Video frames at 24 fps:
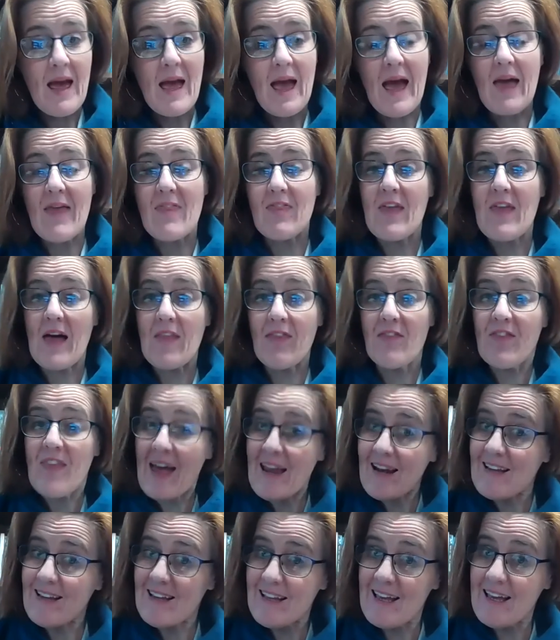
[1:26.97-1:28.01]
and
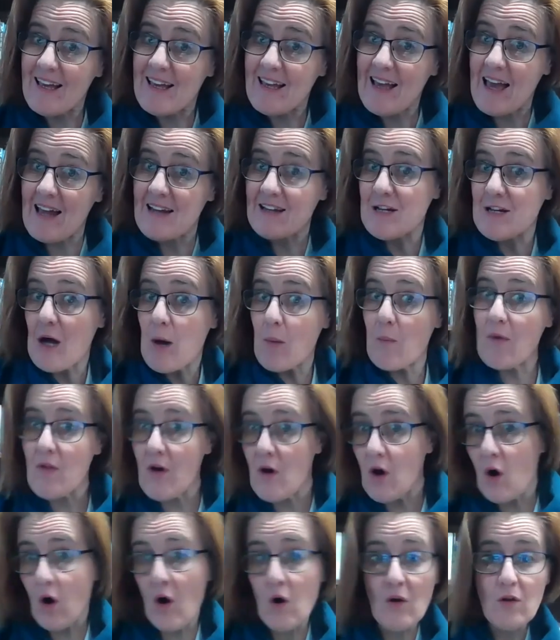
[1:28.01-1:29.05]
that king had come with a
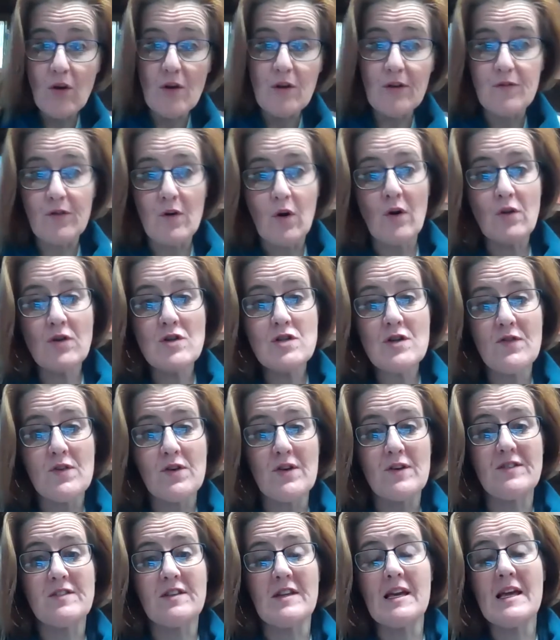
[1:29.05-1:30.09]
whole lot of
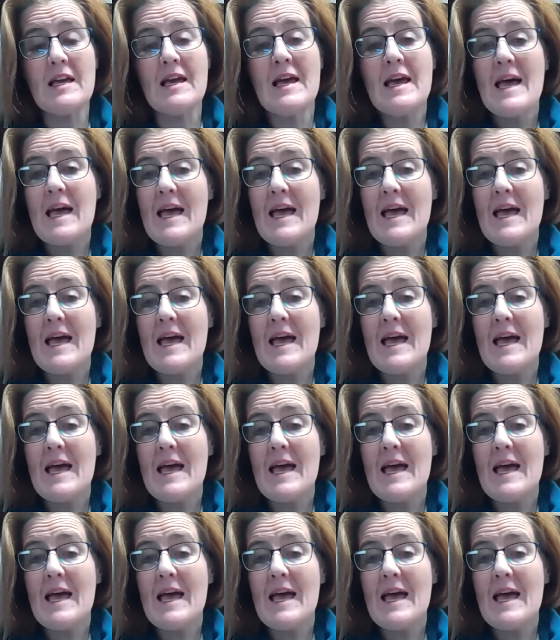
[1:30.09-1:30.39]
controversy,